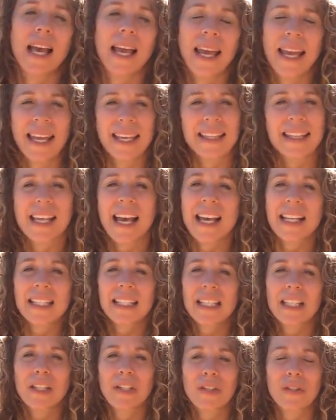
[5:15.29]
And
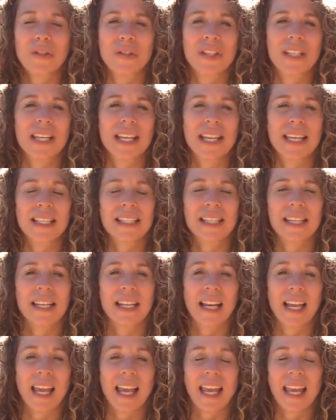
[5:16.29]
that's a new season.